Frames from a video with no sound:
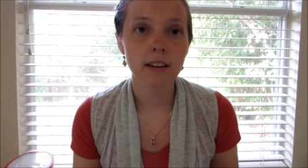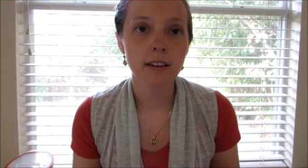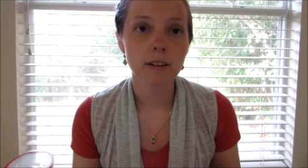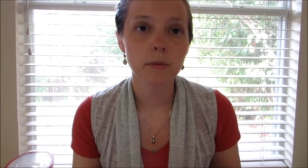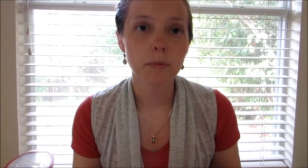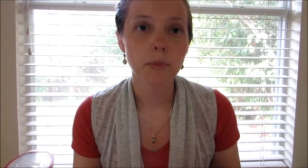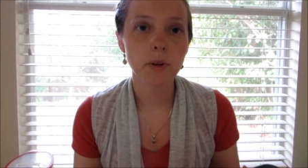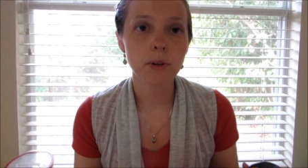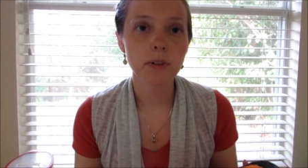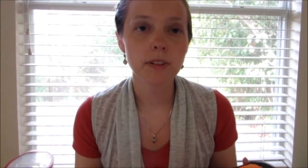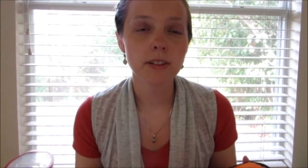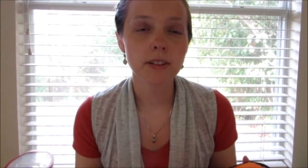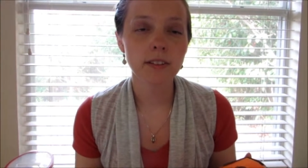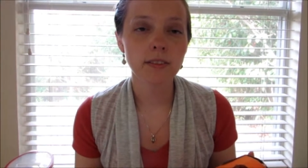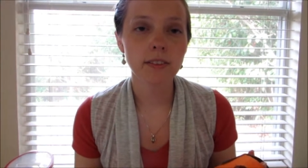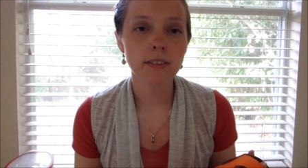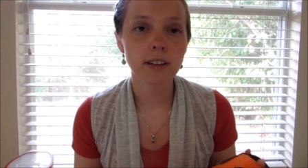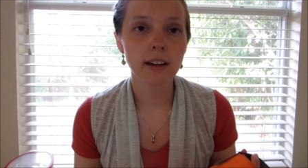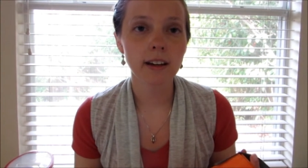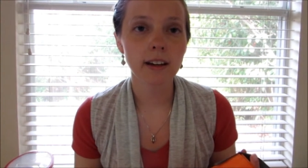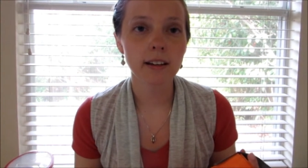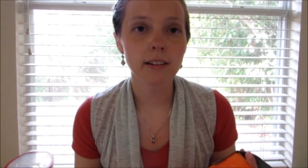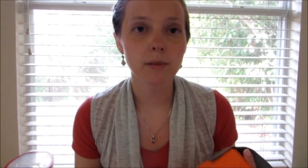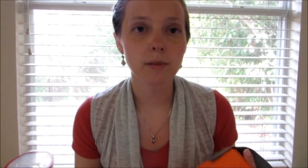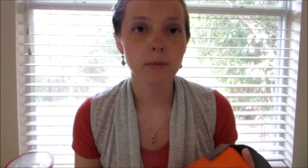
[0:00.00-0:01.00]
Most of the
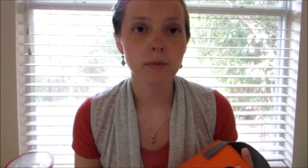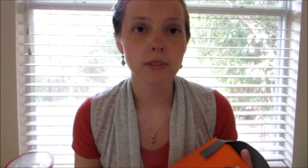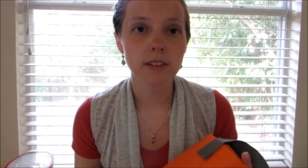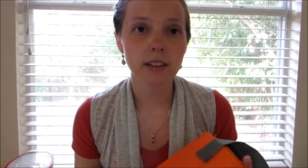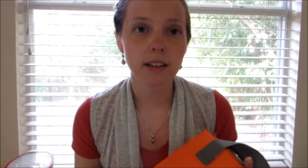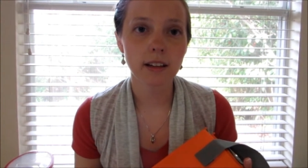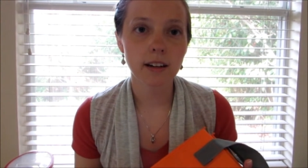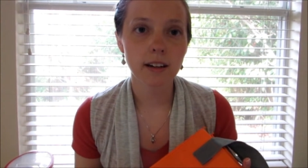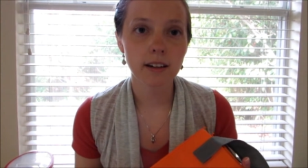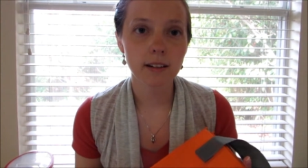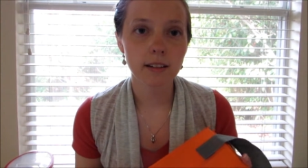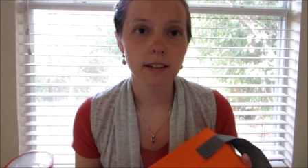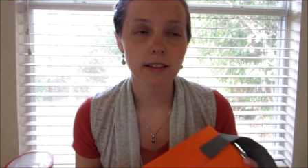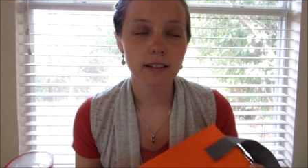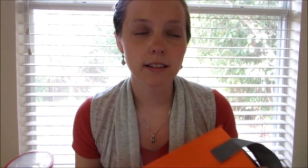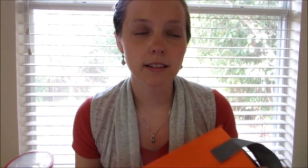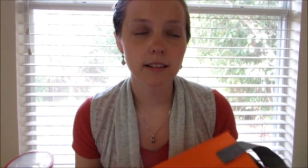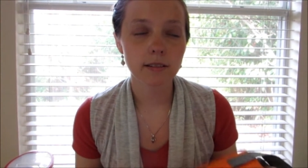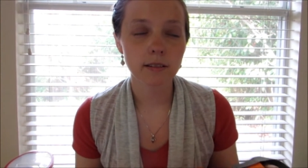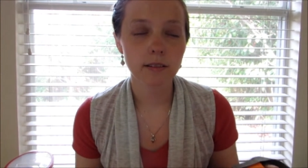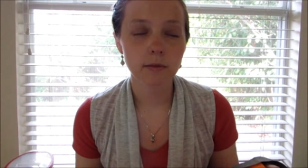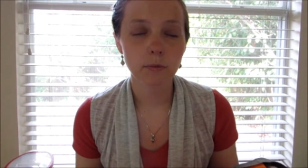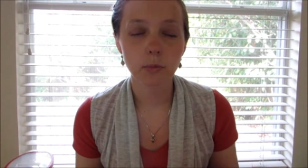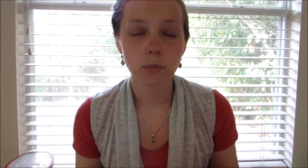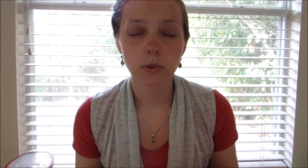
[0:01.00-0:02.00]
items that I
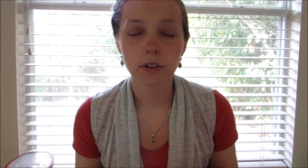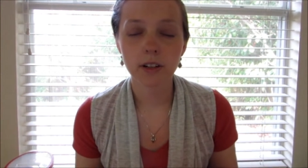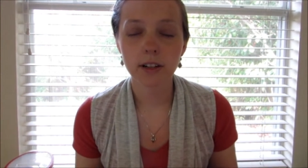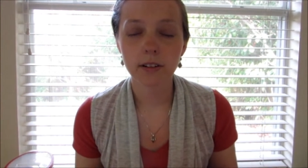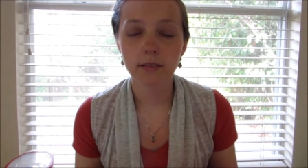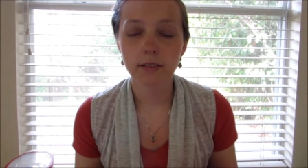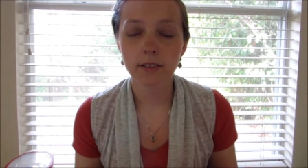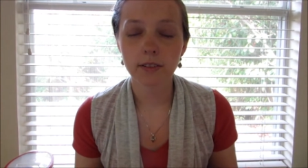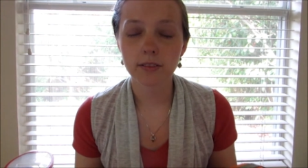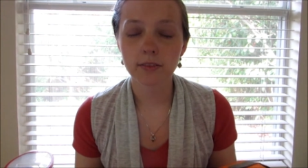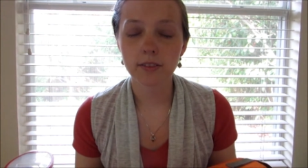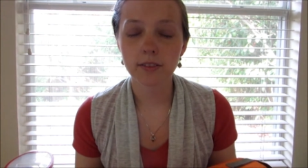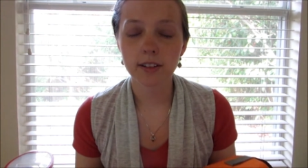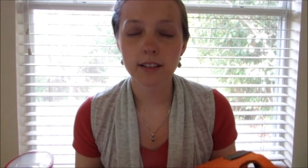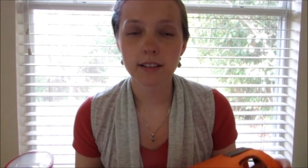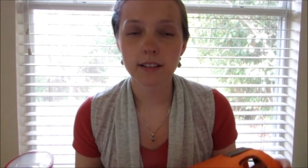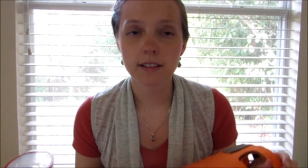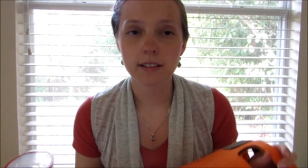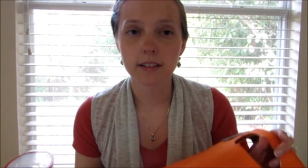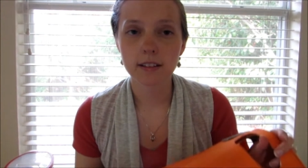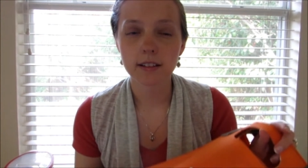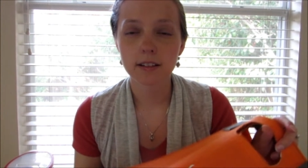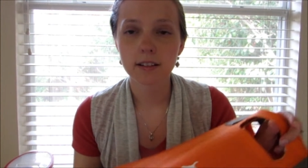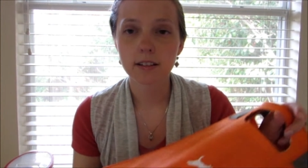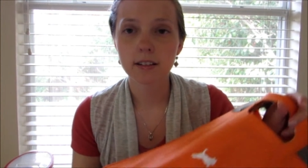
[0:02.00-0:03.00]
bring with
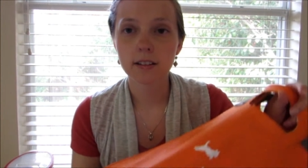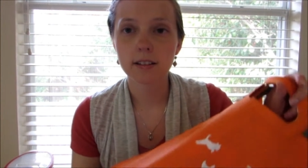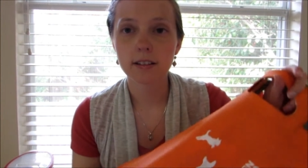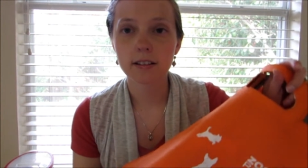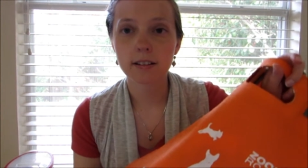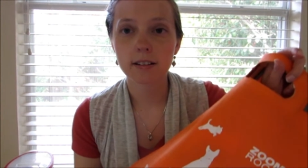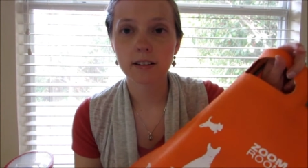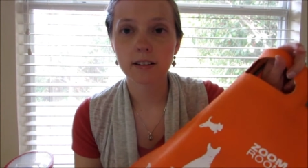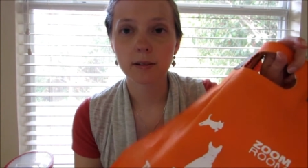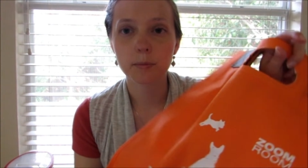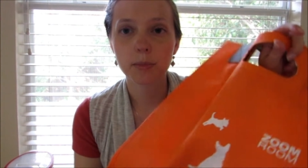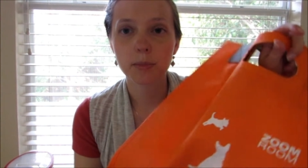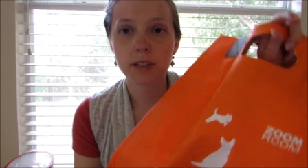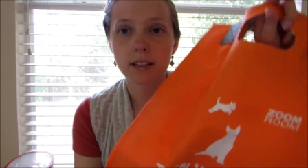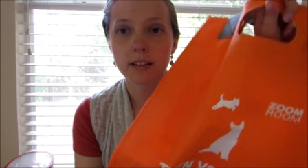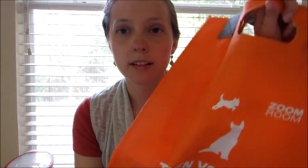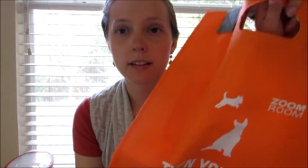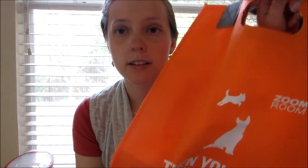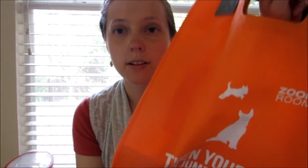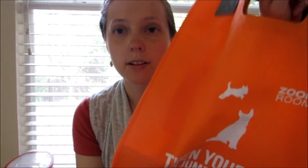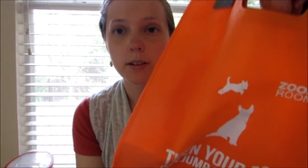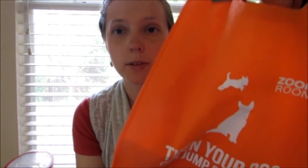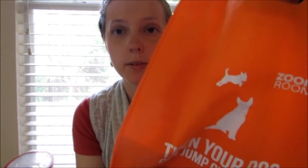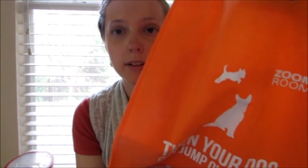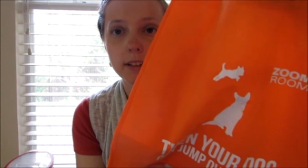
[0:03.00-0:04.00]
Vixen can
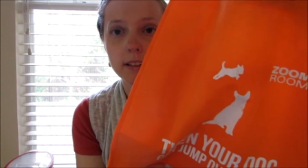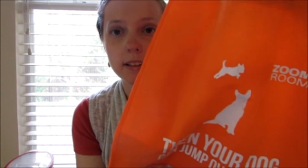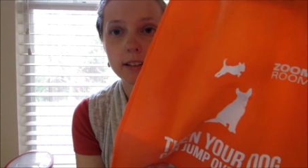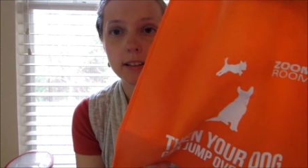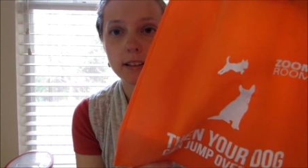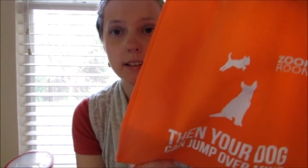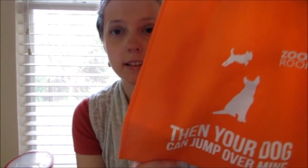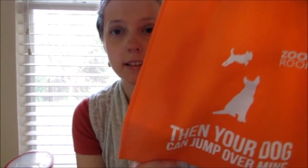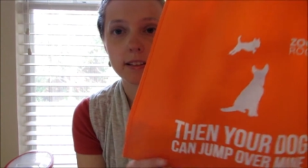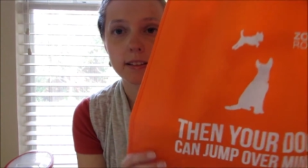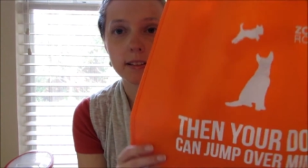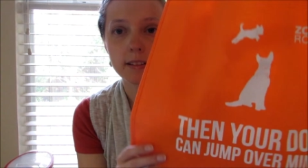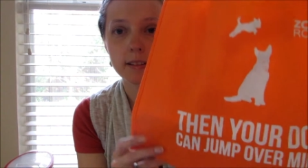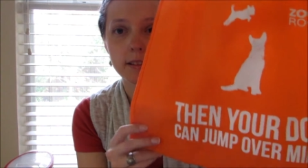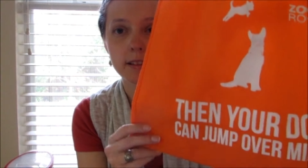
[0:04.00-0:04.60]
go into this